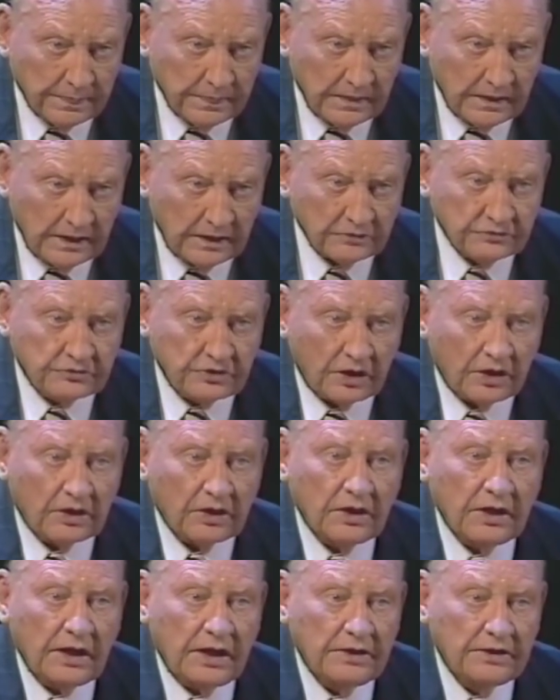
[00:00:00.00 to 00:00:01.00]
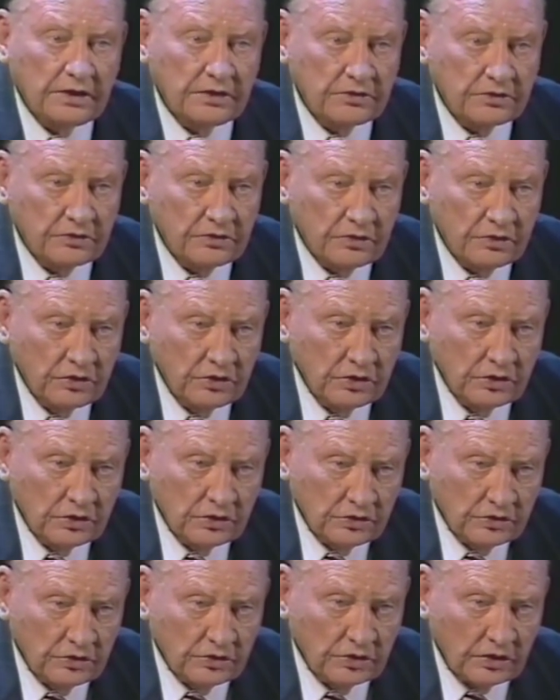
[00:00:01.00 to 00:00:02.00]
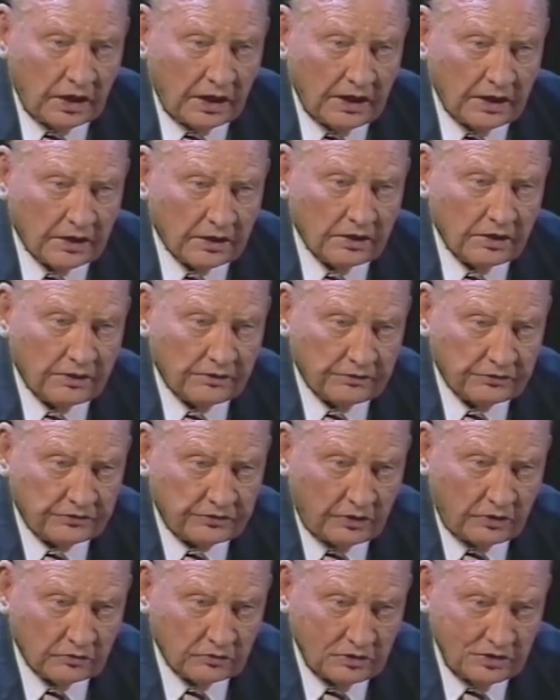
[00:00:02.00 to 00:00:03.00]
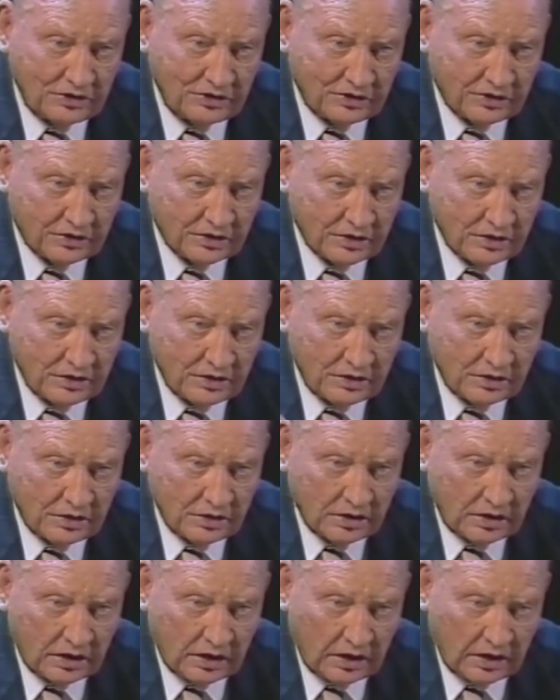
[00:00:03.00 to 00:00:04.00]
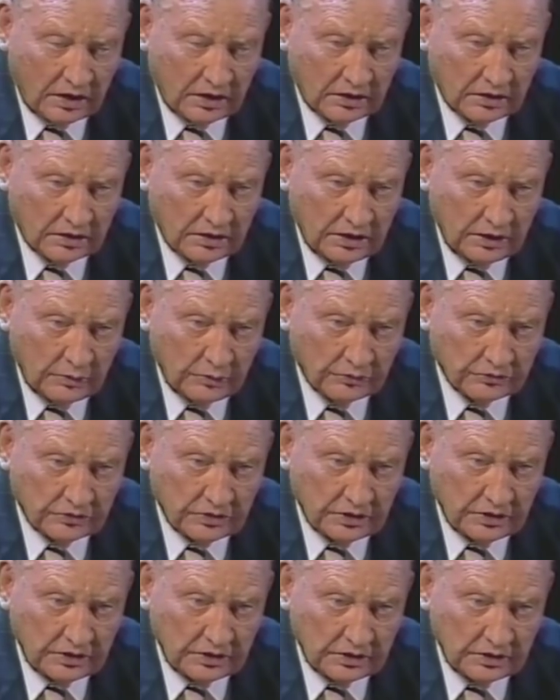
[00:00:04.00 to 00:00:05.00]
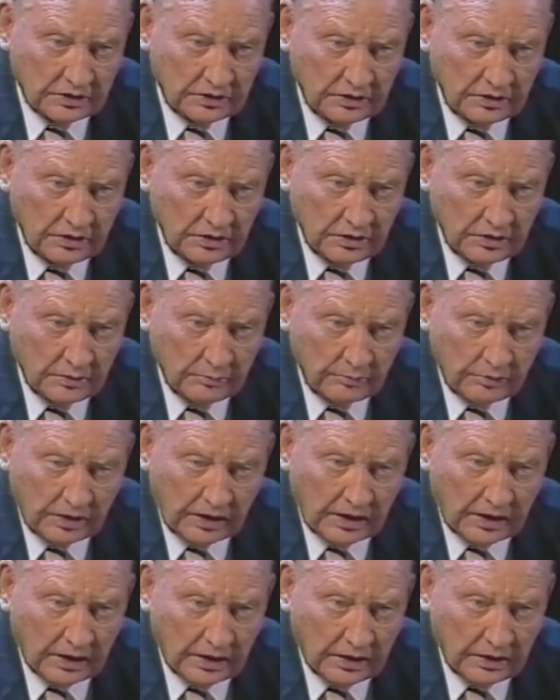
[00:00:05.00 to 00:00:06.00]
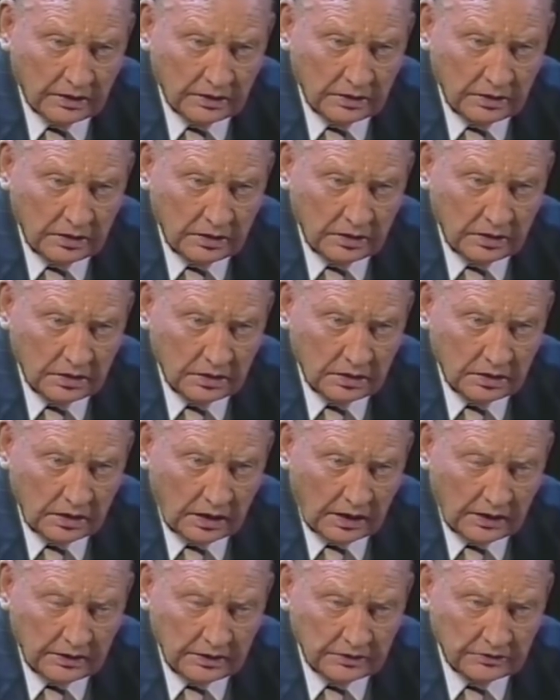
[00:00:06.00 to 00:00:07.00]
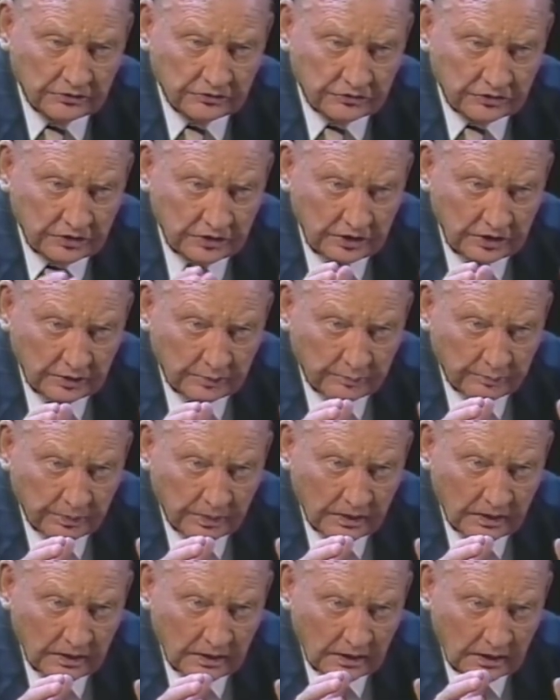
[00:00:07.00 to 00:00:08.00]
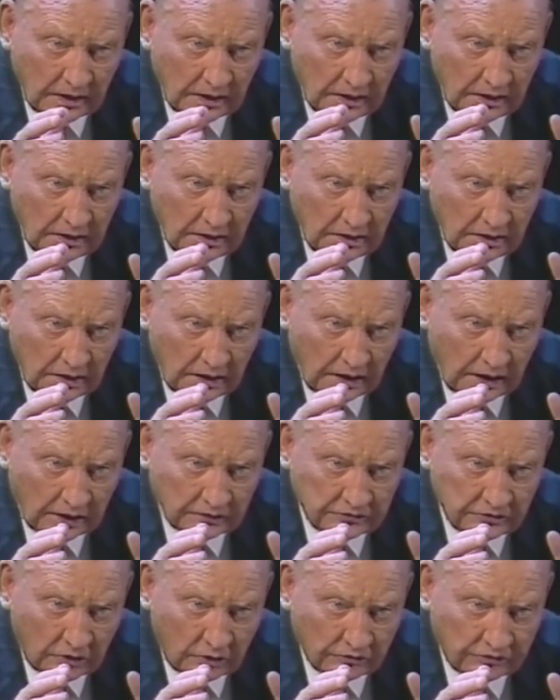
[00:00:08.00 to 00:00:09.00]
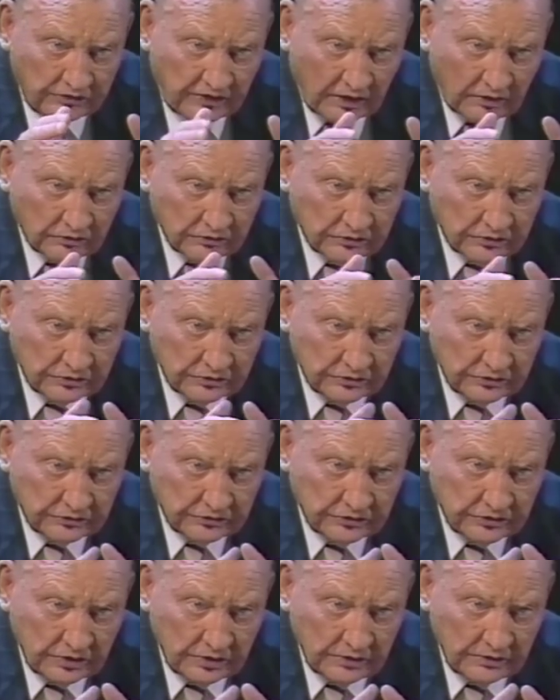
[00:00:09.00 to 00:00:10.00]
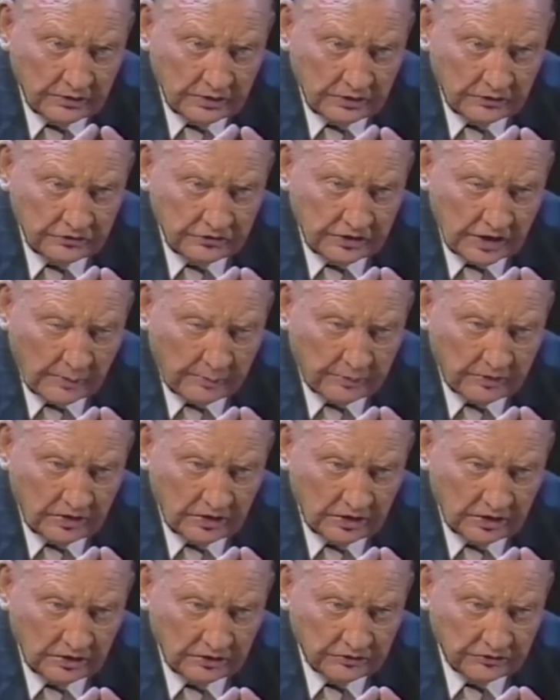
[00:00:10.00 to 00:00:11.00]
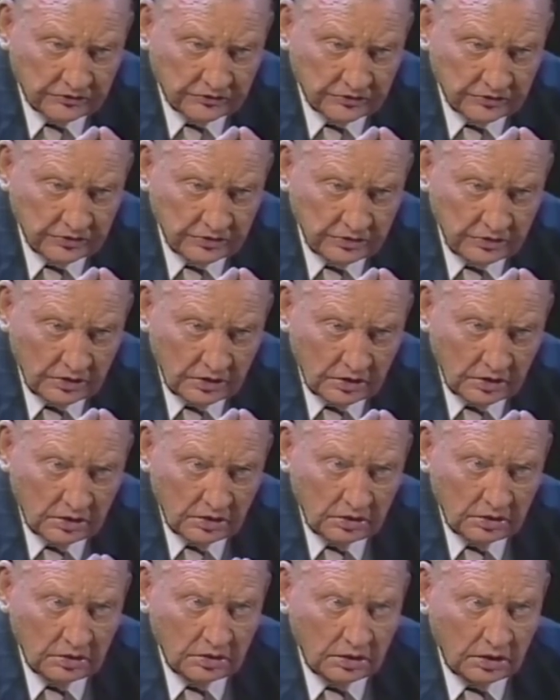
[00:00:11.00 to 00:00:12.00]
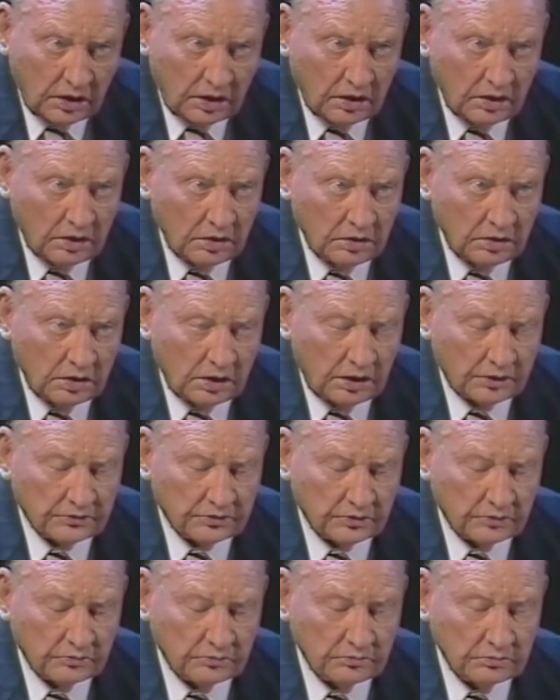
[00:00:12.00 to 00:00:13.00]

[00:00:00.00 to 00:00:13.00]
and suddenly I had another song leader, and he was leading, but I didn't see him. I saw thousands of Japanese. I said,